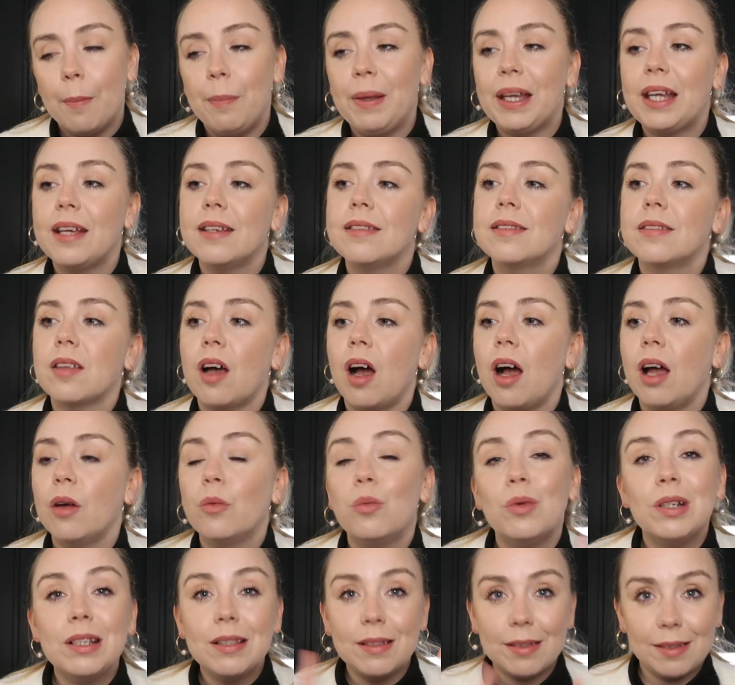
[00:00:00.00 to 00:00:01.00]
because I
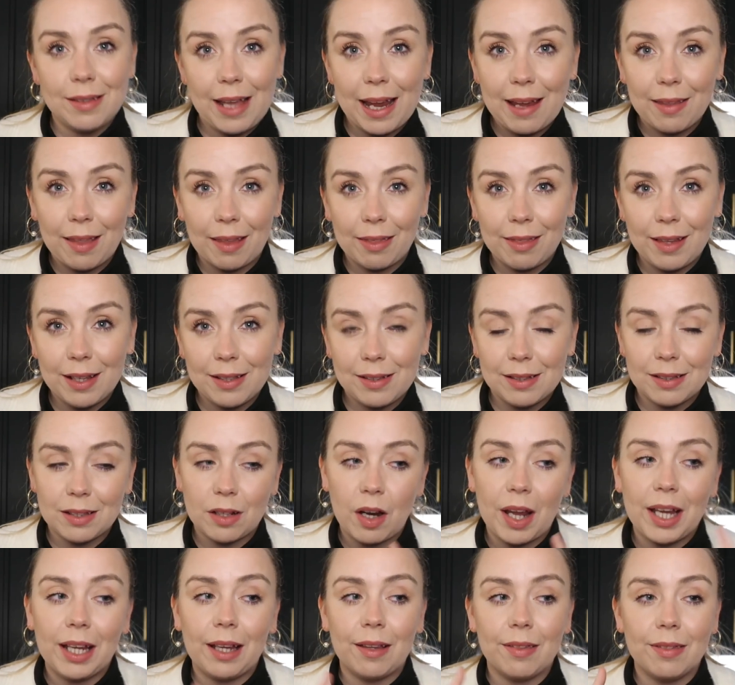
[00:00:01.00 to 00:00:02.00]
wouldn't say that this is
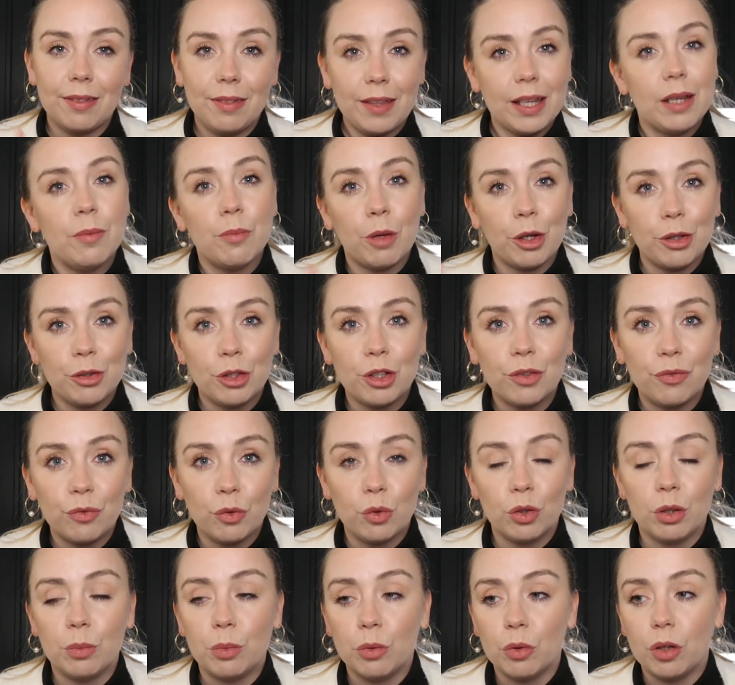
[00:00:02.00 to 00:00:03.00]
like the most
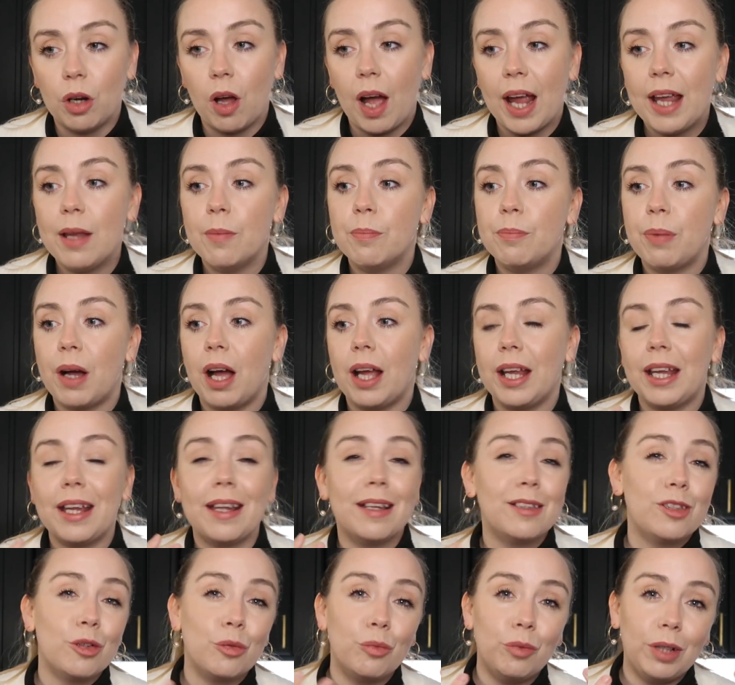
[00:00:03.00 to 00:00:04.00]
affordable light, but
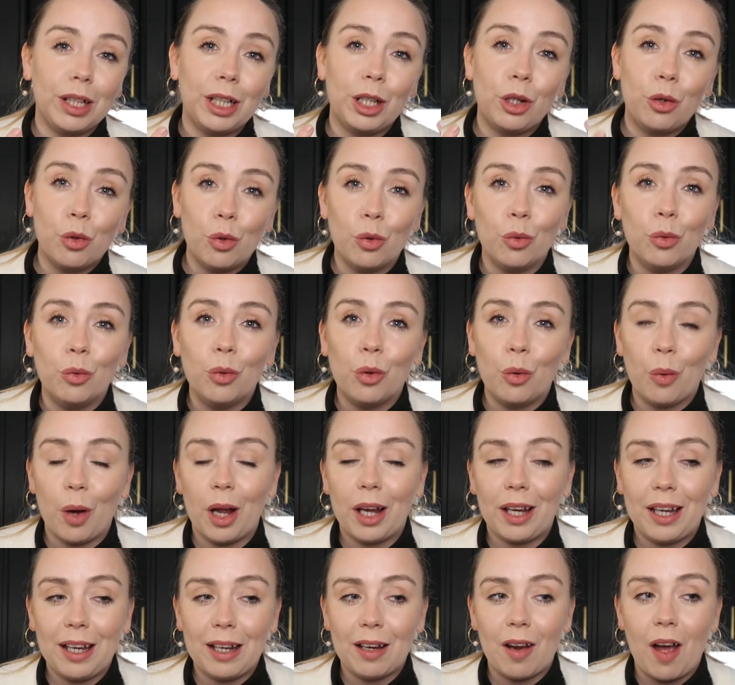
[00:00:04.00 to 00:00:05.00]
it is a really cool,
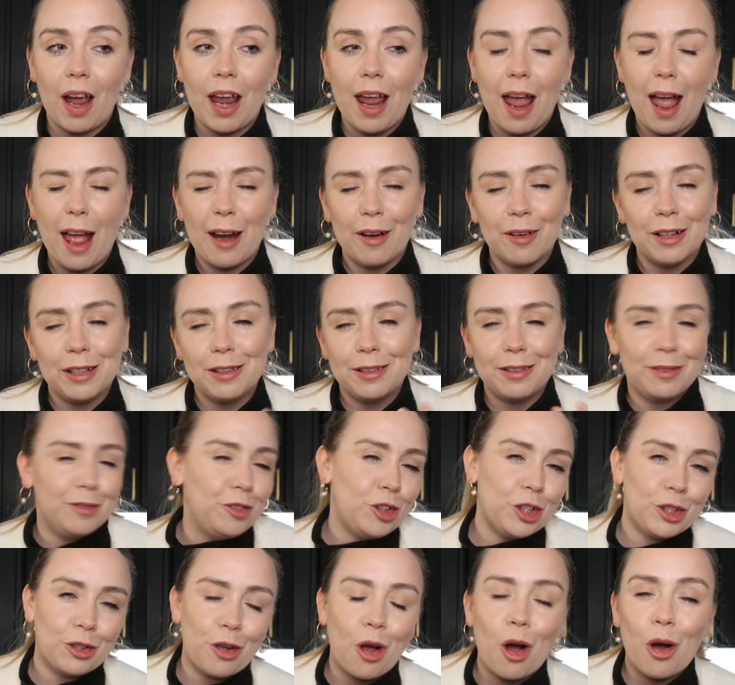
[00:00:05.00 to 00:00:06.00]
quirky light, and I
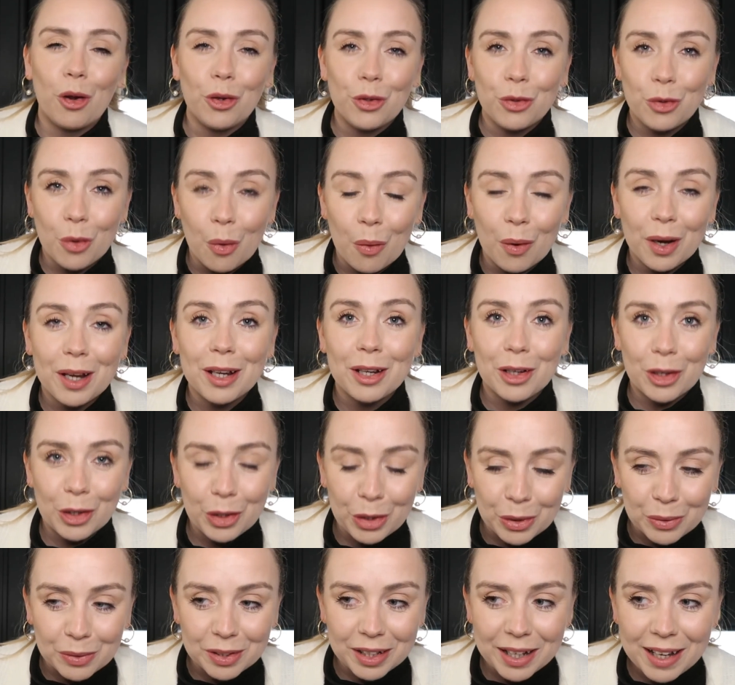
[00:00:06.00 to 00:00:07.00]
just can't not
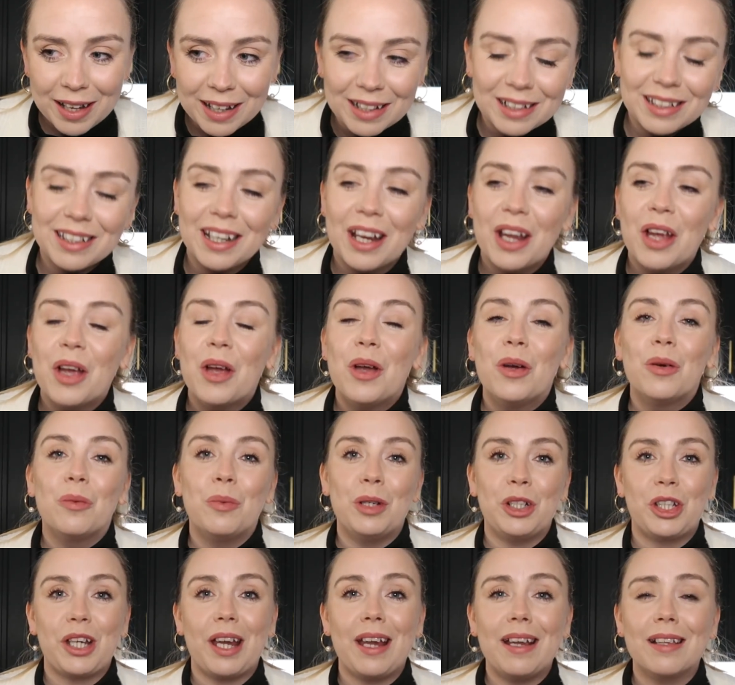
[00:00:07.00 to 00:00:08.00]
include it,
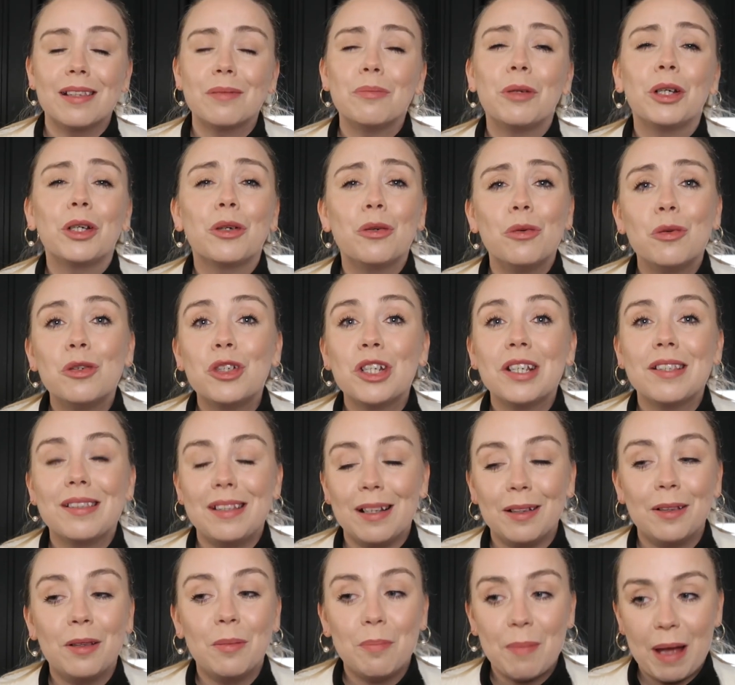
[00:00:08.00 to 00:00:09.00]
which is my gorgeous
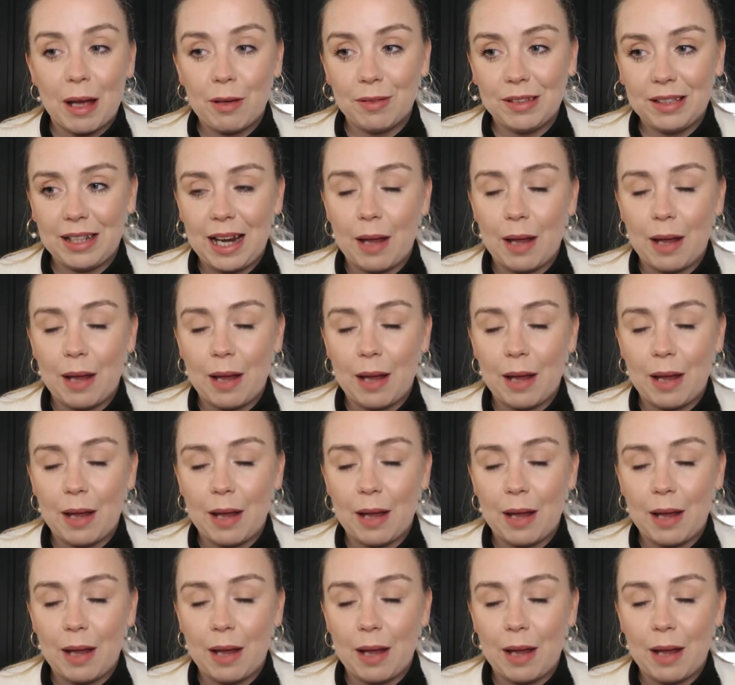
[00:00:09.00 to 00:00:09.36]
little mouse